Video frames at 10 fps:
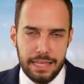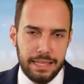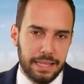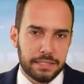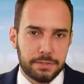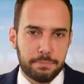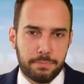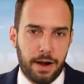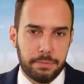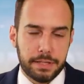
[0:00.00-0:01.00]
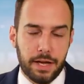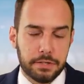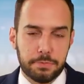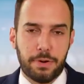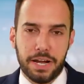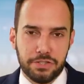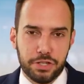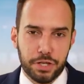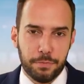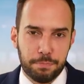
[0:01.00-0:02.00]
That's probably not a surprise to
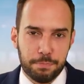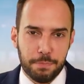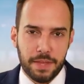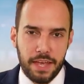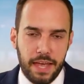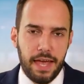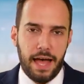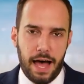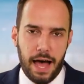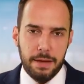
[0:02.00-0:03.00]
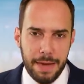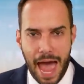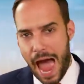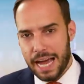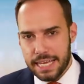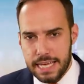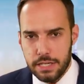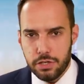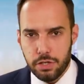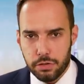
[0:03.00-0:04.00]
you. I'm hacking
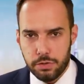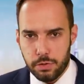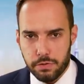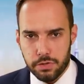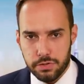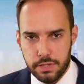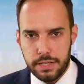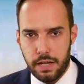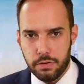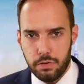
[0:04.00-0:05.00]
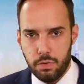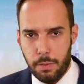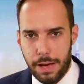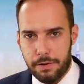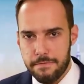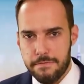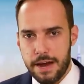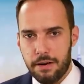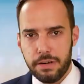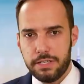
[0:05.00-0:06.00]
into your universe to tell you about a
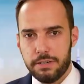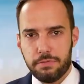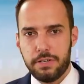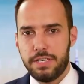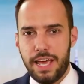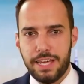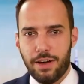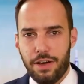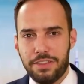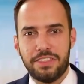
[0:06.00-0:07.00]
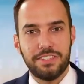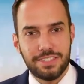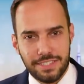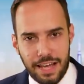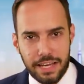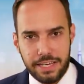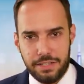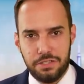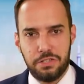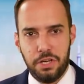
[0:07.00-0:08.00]
very different take on the
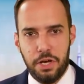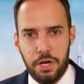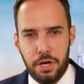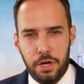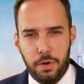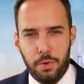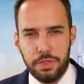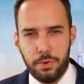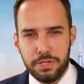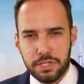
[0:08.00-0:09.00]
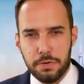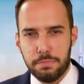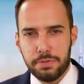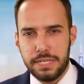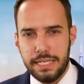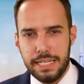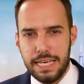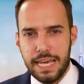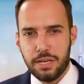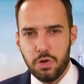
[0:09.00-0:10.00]
science, one that was
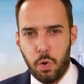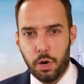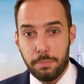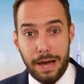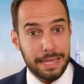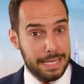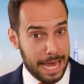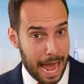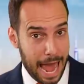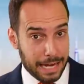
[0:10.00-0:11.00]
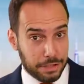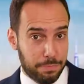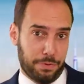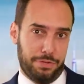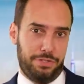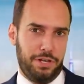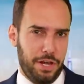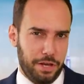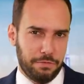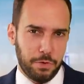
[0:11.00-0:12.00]
completely ignored by the experts
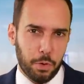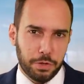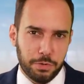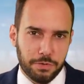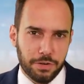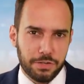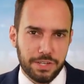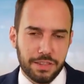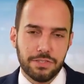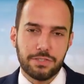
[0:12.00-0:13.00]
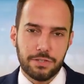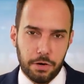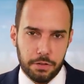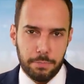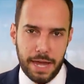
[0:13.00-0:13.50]
of your universe at the start of the